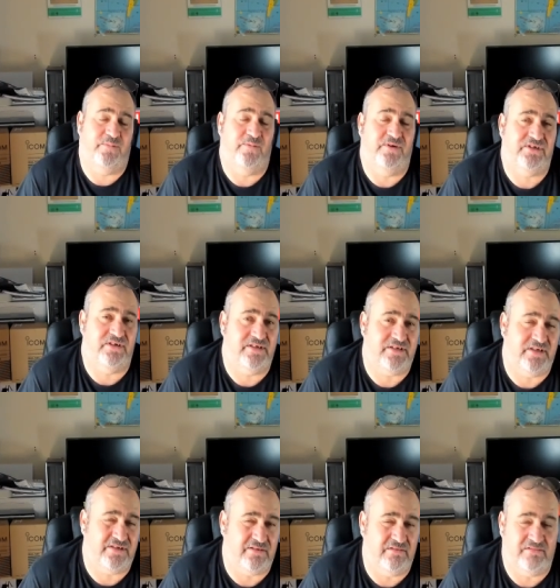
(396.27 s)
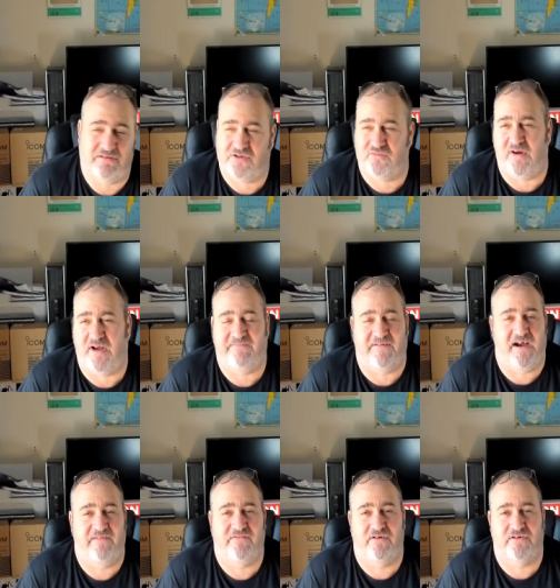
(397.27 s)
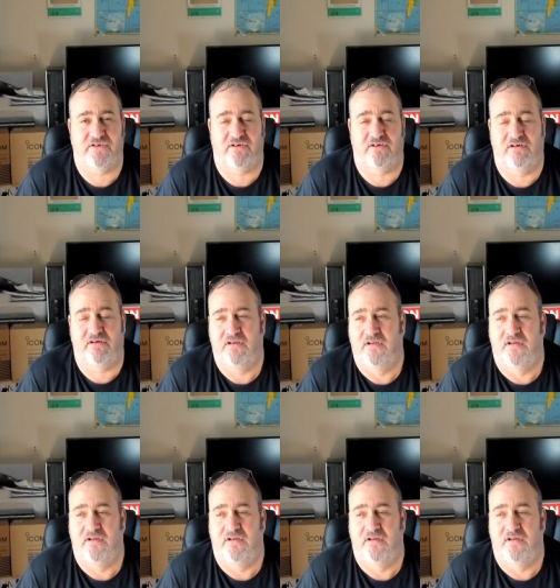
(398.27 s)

permission assistance 25 years ago